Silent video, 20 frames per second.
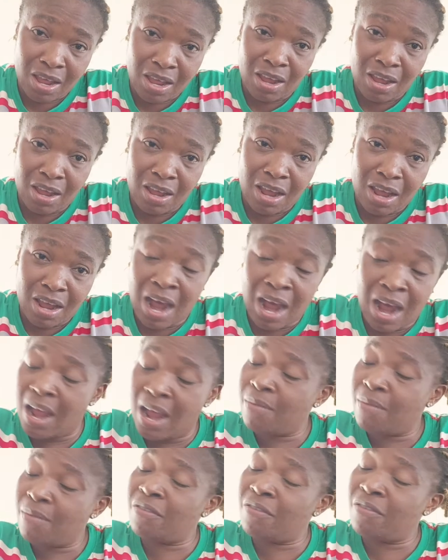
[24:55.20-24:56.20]
I
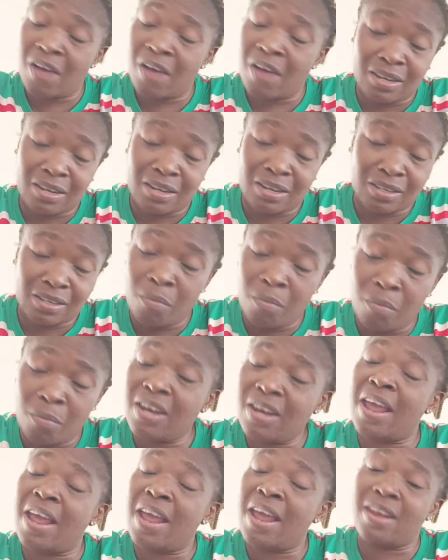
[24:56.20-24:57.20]
have, in fact, so many
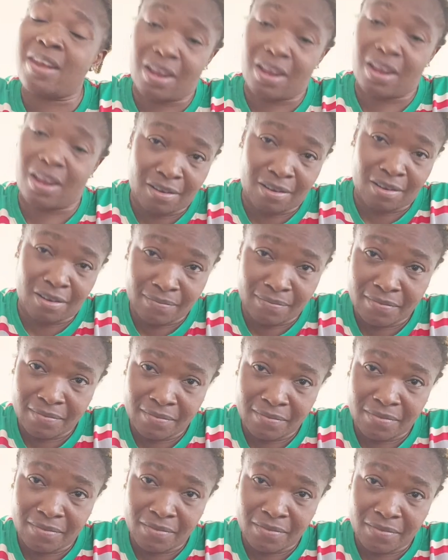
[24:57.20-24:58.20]
headache
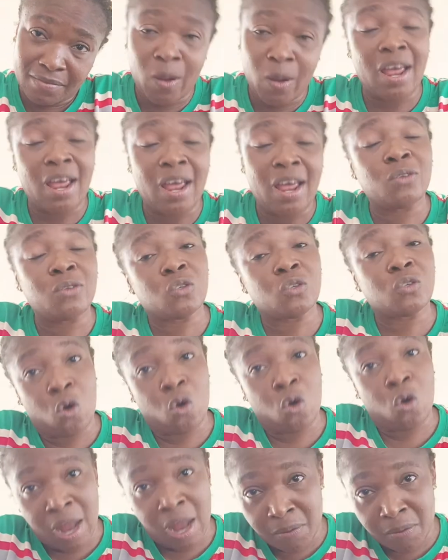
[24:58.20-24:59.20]
when I use
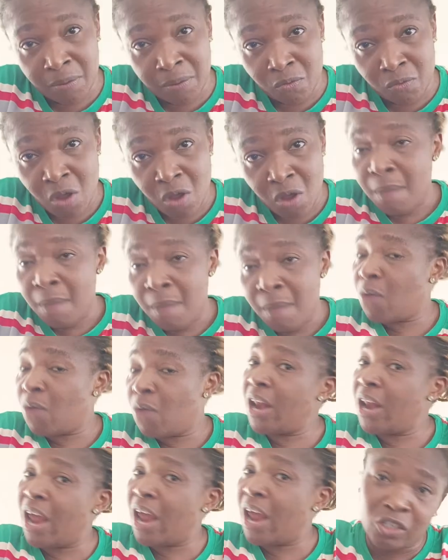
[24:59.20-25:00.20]
other people. But when
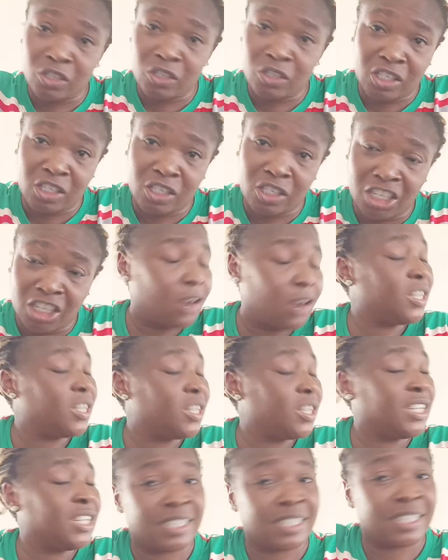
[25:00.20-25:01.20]
I use DHL, it's
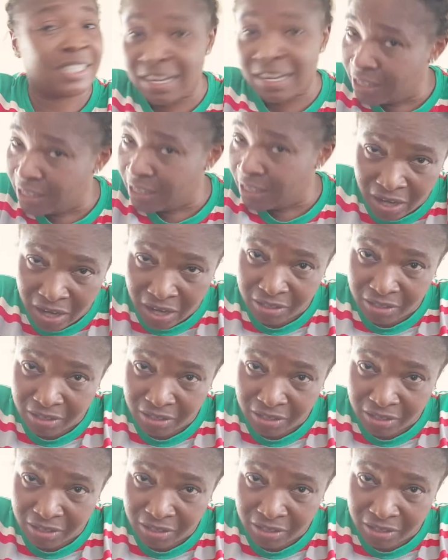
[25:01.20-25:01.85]
get delivered.